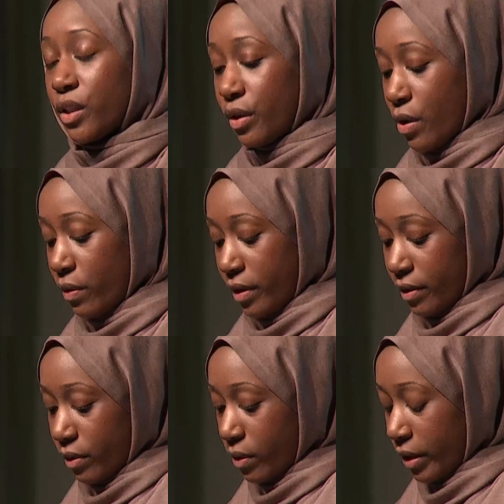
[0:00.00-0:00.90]
to know their
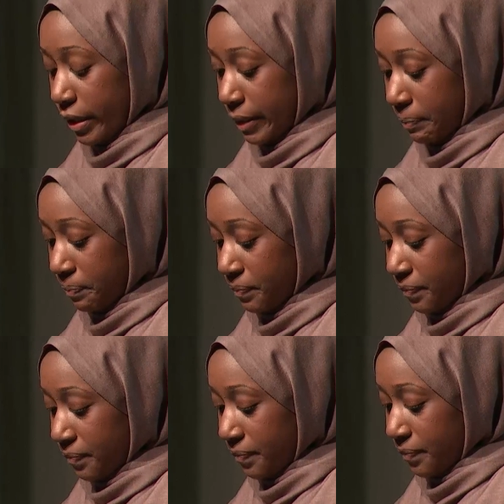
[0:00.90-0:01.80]
Lord.
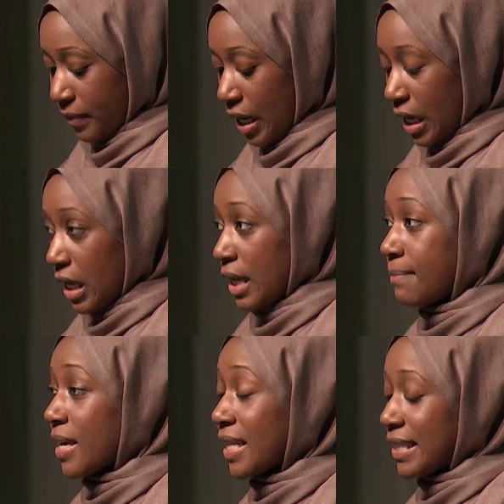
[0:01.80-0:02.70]
It
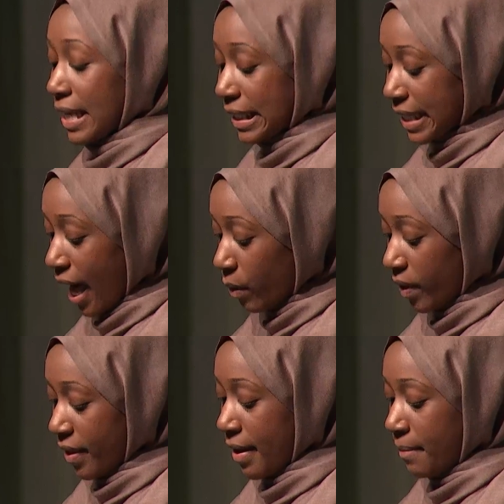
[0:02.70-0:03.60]
means they sat
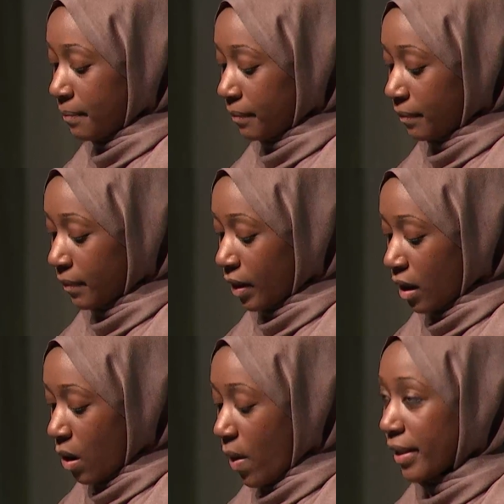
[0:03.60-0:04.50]
with him
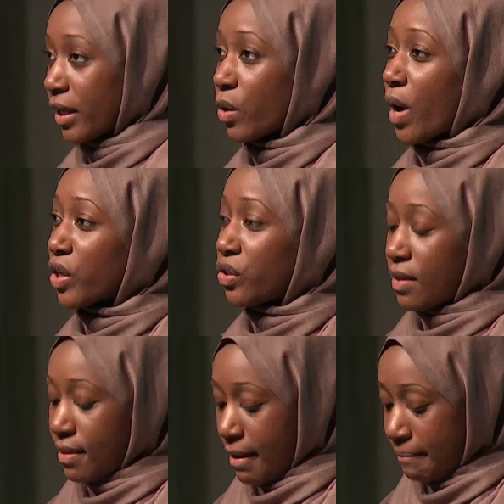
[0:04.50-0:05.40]
while he
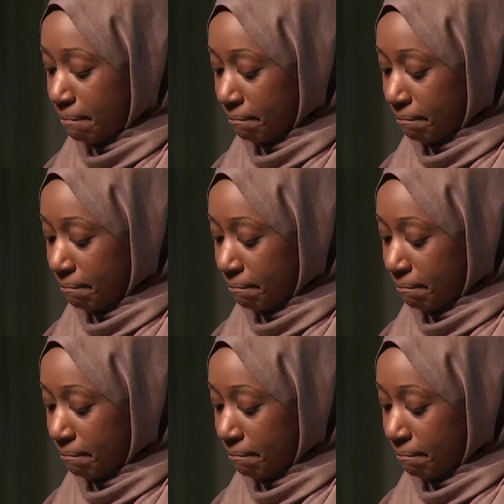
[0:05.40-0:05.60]
questioned them